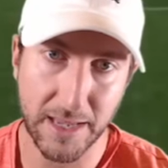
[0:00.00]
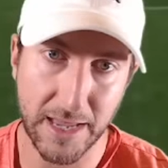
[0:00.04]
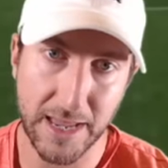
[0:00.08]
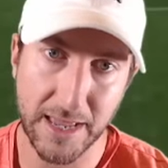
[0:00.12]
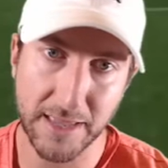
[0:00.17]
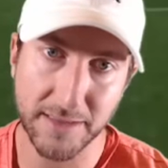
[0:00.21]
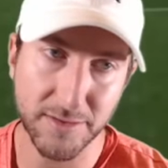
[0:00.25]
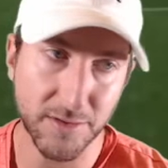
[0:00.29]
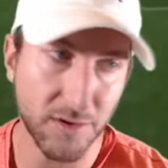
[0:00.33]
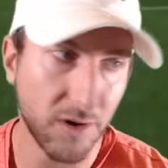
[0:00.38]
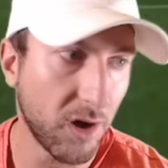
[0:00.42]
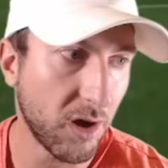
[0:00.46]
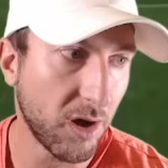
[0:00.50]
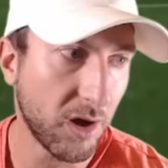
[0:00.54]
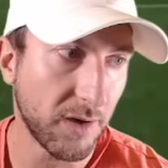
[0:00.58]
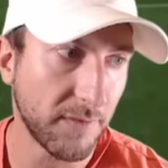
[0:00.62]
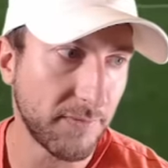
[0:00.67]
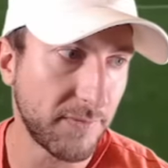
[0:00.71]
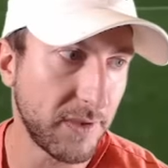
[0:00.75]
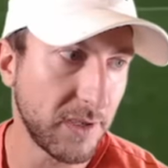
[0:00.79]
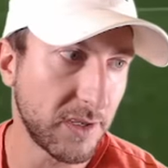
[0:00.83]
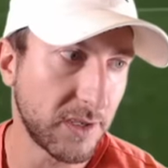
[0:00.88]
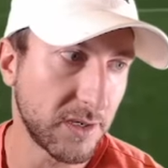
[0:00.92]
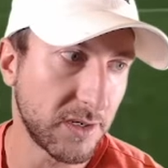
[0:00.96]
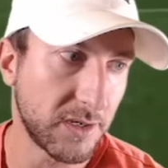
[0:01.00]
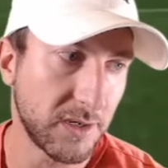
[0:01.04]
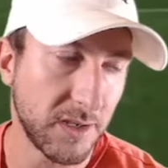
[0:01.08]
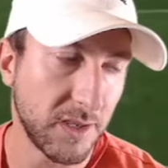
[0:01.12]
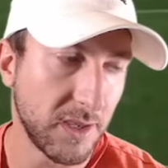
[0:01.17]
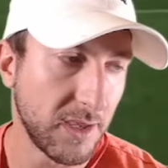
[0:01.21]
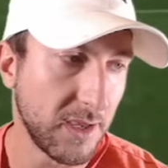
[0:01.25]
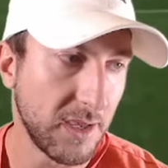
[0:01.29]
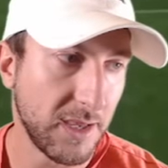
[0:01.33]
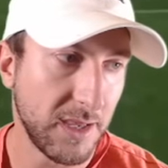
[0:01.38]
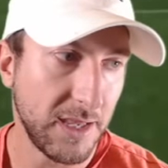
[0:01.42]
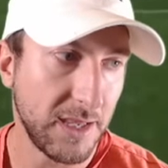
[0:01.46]
hand it off. He
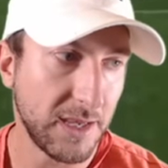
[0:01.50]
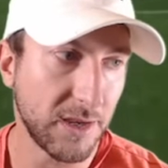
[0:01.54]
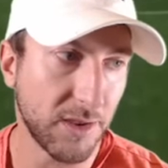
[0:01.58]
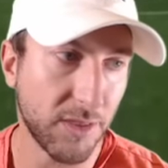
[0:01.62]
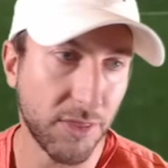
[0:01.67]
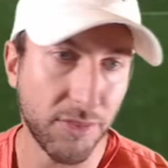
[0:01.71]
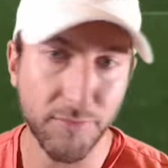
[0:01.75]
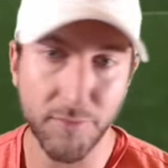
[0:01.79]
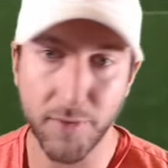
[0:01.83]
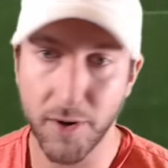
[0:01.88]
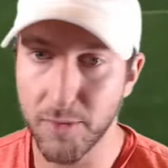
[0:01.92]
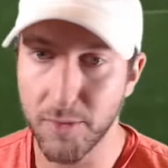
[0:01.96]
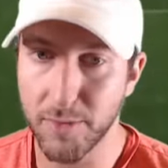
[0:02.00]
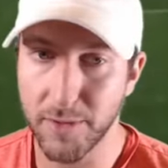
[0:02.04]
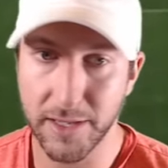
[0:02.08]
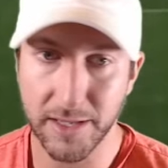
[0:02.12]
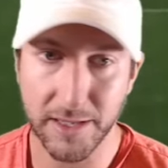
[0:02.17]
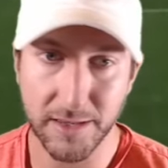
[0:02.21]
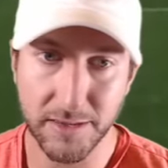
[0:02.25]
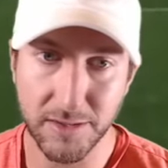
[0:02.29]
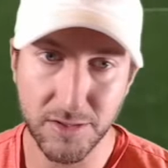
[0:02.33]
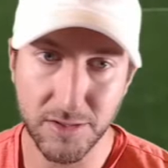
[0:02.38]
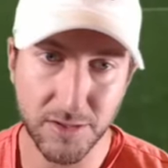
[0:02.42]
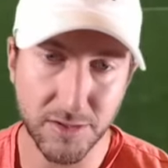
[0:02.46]
could throw it.